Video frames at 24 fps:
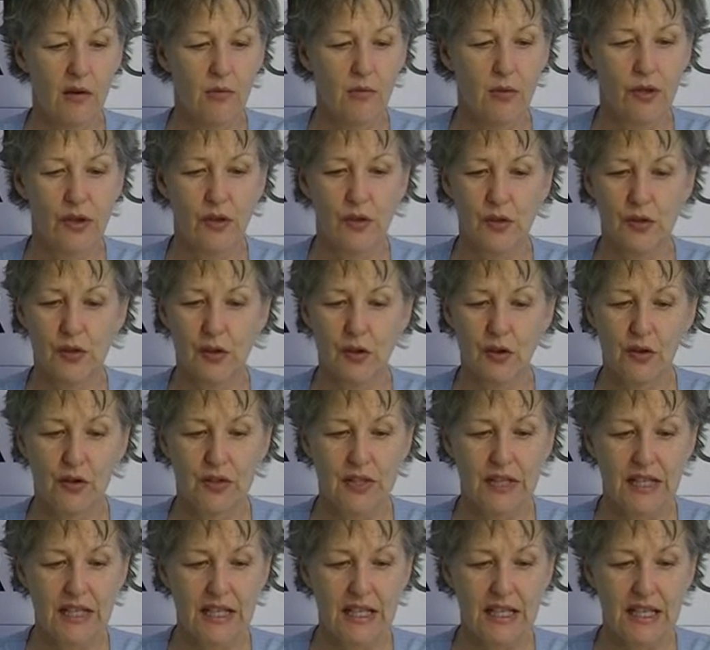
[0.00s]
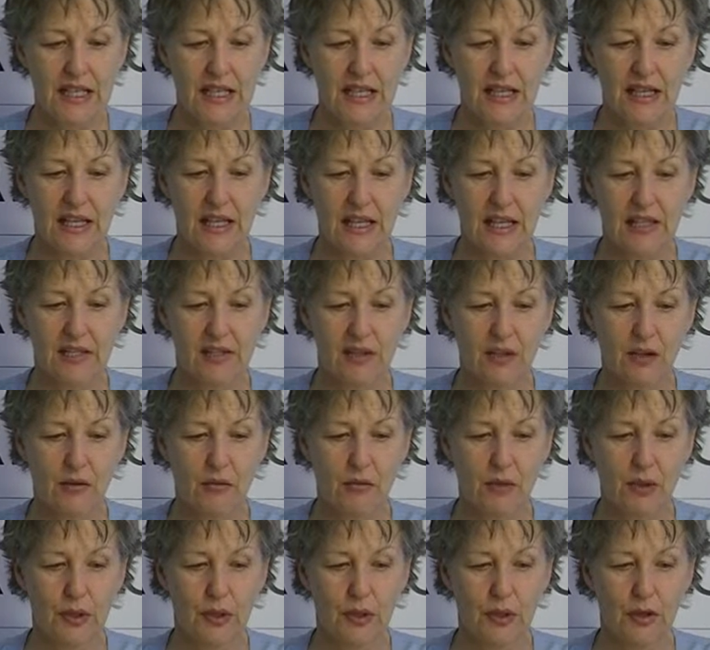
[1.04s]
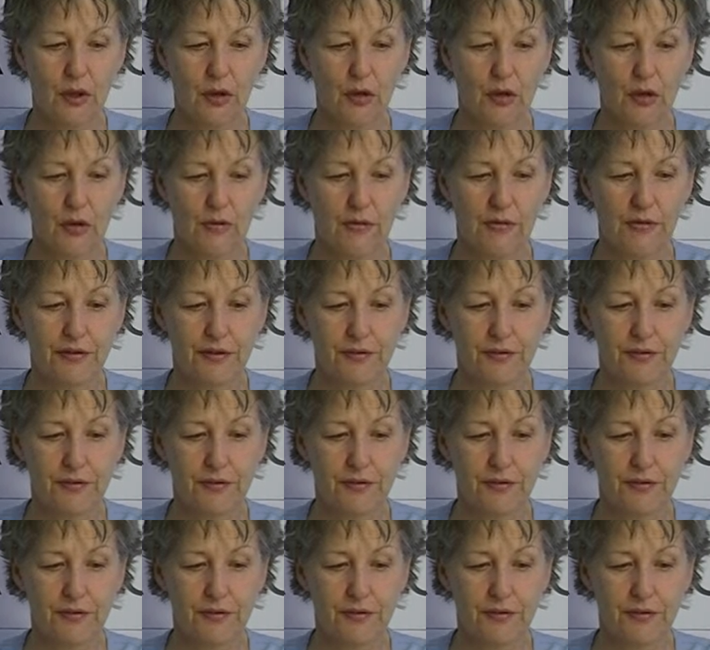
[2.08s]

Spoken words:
We also see the example of